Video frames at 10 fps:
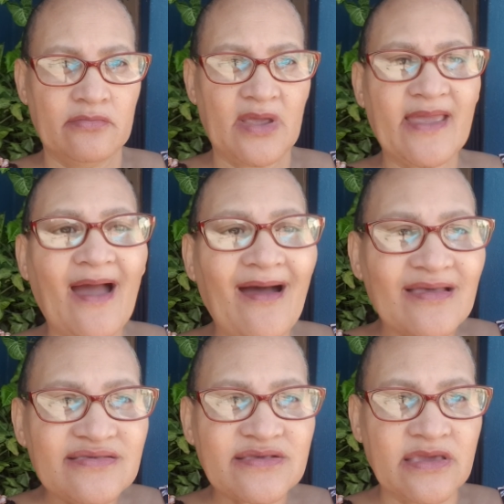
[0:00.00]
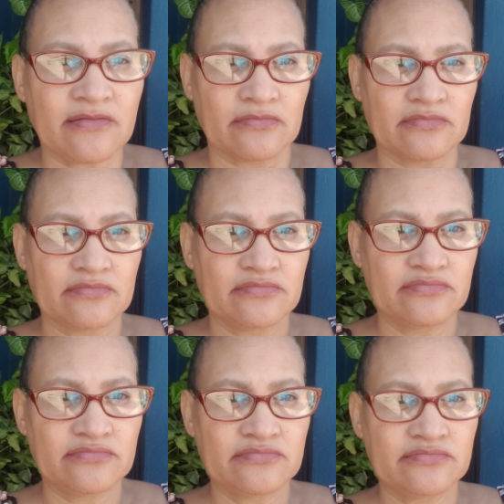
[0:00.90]
by asking,
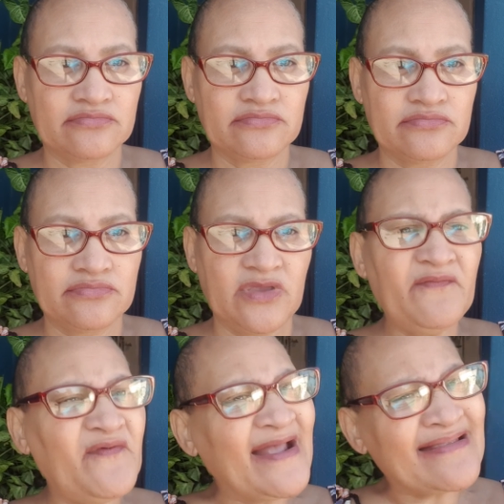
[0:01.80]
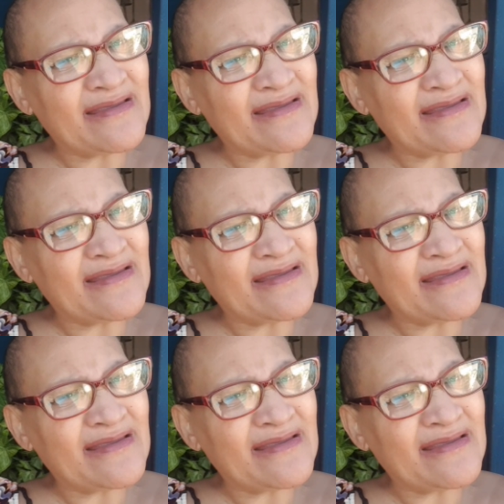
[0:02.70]
in fact,